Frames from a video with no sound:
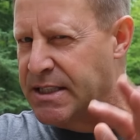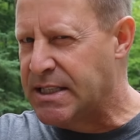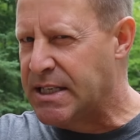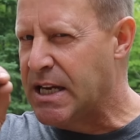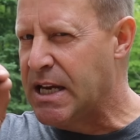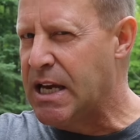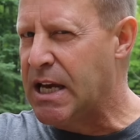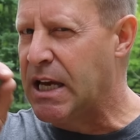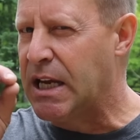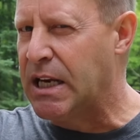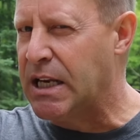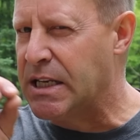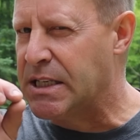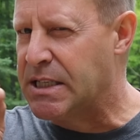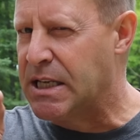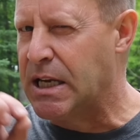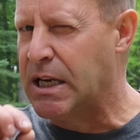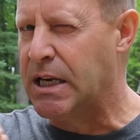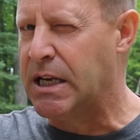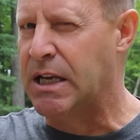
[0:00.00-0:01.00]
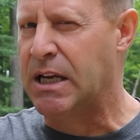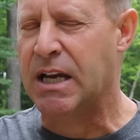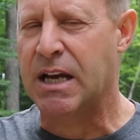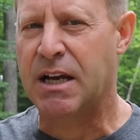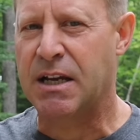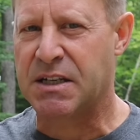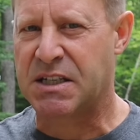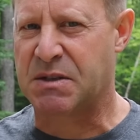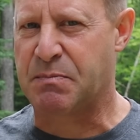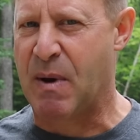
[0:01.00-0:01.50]
teeny
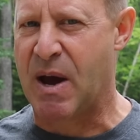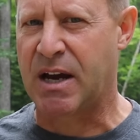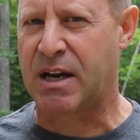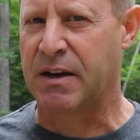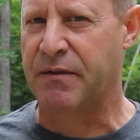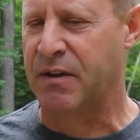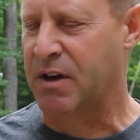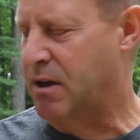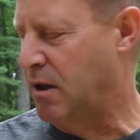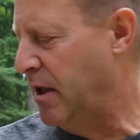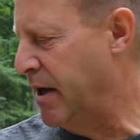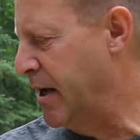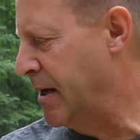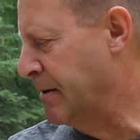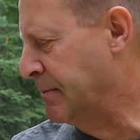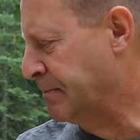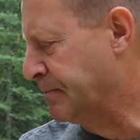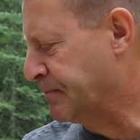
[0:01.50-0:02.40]
speck in the clay.